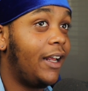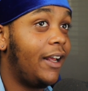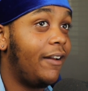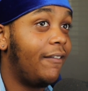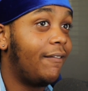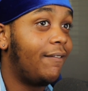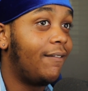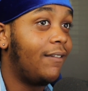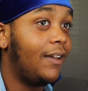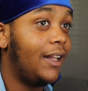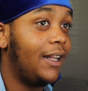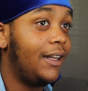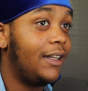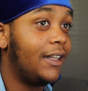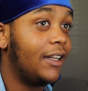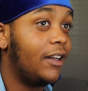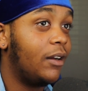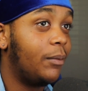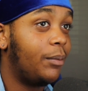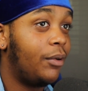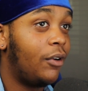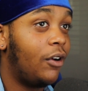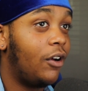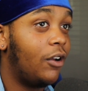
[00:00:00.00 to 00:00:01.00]
inflicted
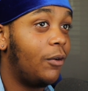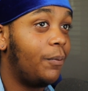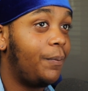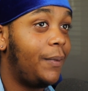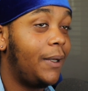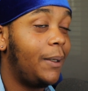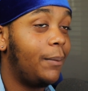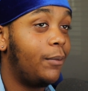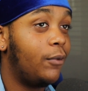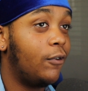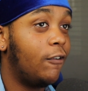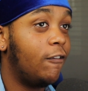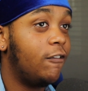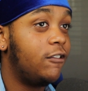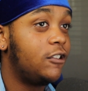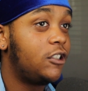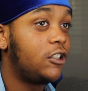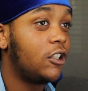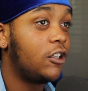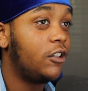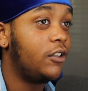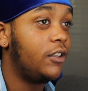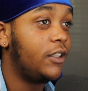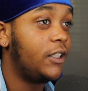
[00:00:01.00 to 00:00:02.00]
upon people of
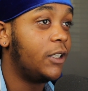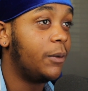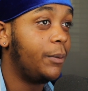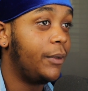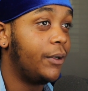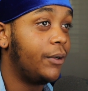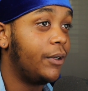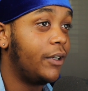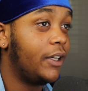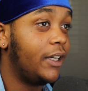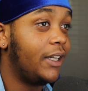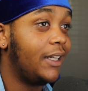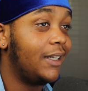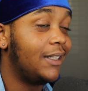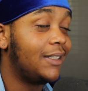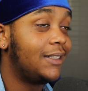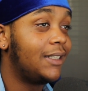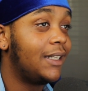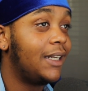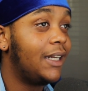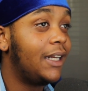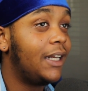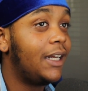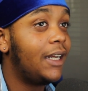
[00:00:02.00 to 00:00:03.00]
certain communities